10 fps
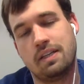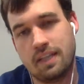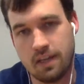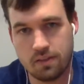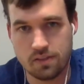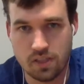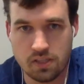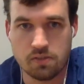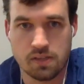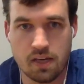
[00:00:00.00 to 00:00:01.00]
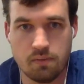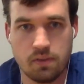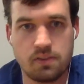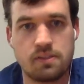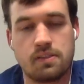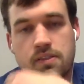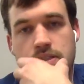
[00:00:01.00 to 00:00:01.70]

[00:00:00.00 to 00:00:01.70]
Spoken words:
and how to change those habits